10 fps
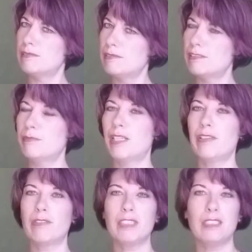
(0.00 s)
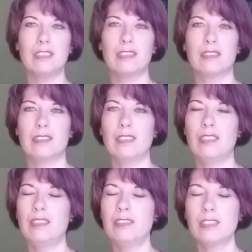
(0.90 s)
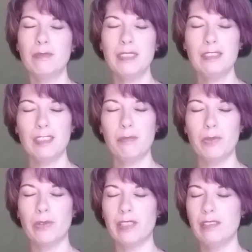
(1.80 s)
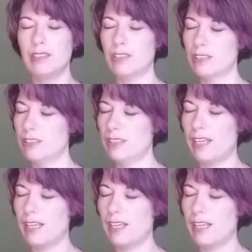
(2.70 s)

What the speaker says: I'm having resistance. And then there's going to be at some point, and you can do the